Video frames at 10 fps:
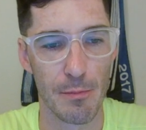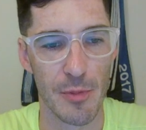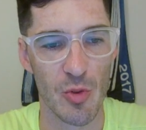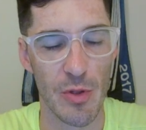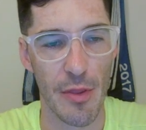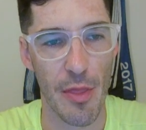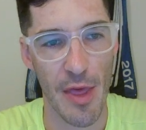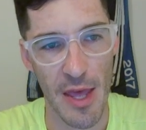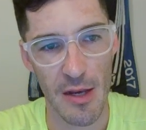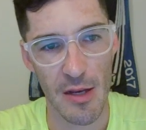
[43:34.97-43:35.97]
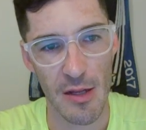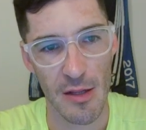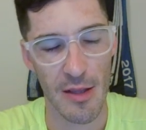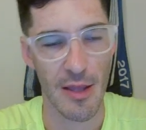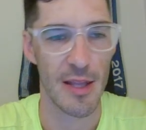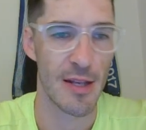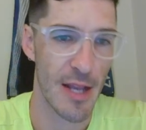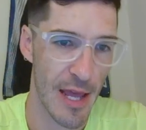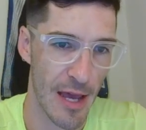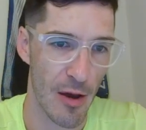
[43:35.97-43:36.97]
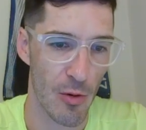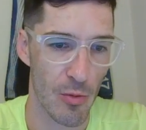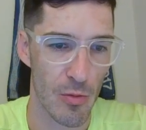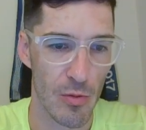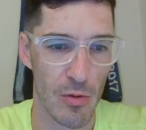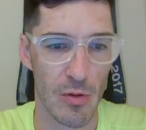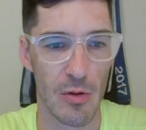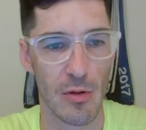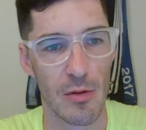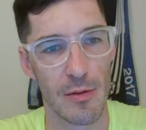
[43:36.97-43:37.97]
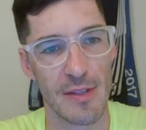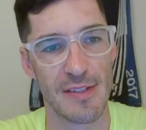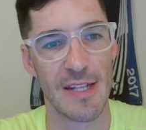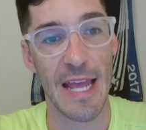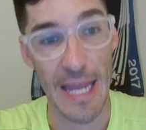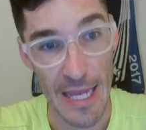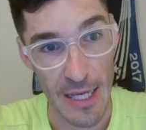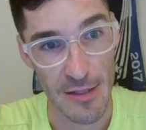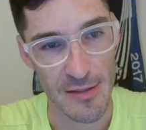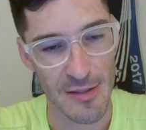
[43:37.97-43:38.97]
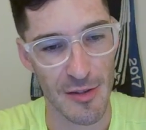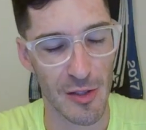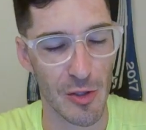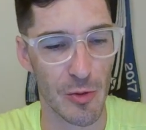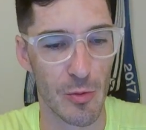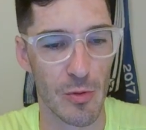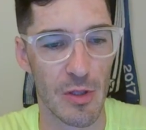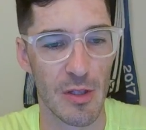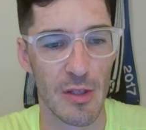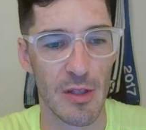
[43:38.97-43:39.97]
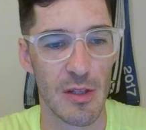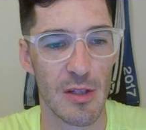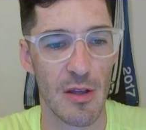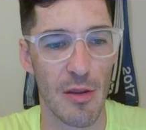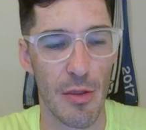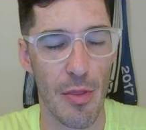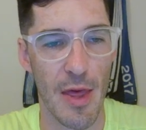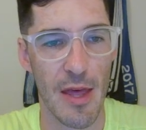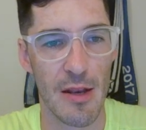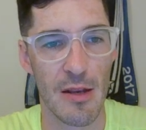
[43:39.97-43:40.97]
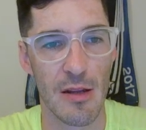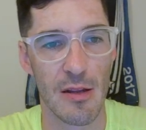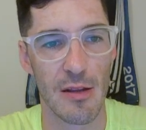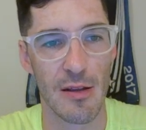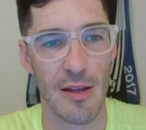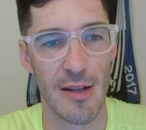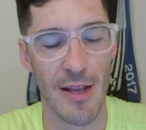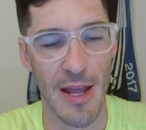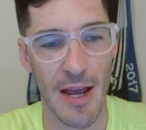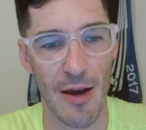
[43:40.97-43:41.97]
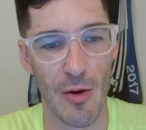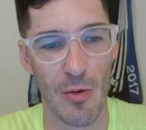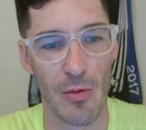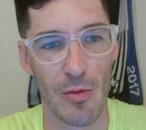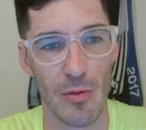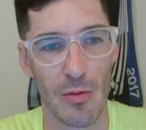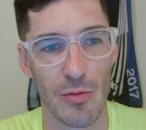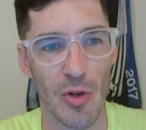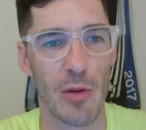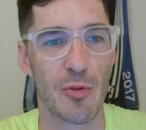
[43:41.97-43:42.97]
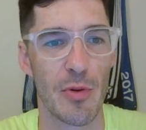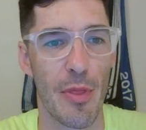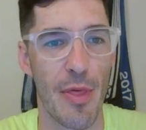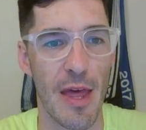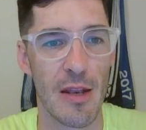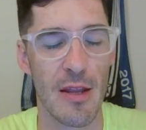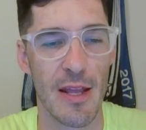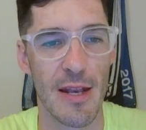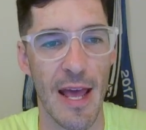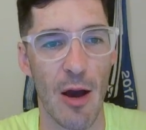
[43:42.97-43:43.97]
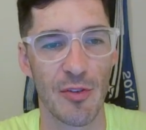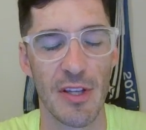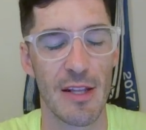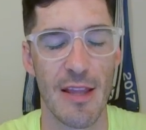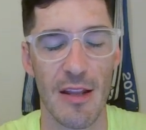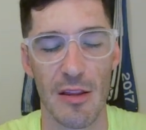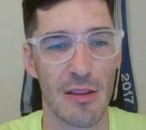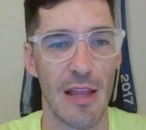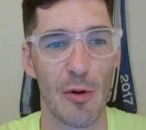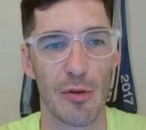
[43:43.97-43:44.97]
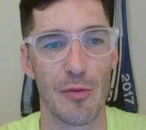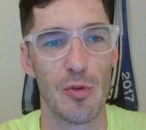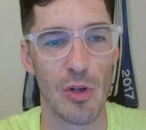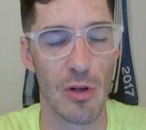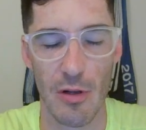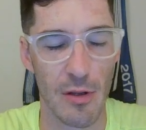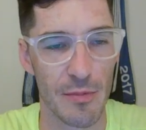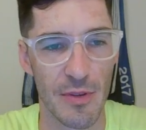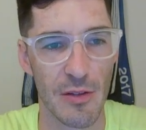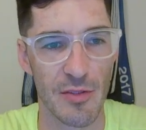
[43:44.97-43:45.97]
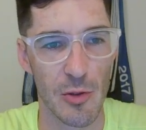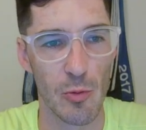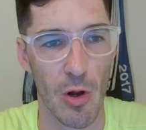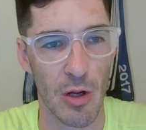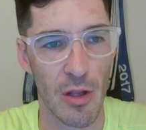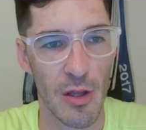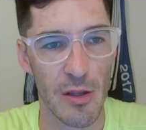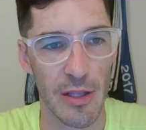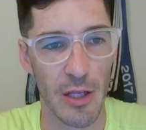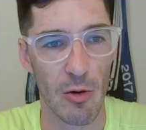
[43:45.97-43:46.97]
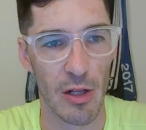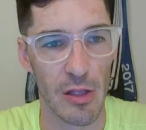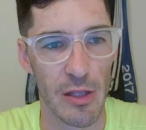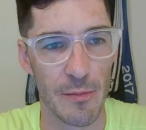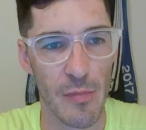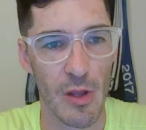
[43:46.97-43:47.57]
Between then and now is an and in the clue. Then and now. Sorry, between then and now. I was thinking then and now in the future. I think that's clue wrong, incorrectly.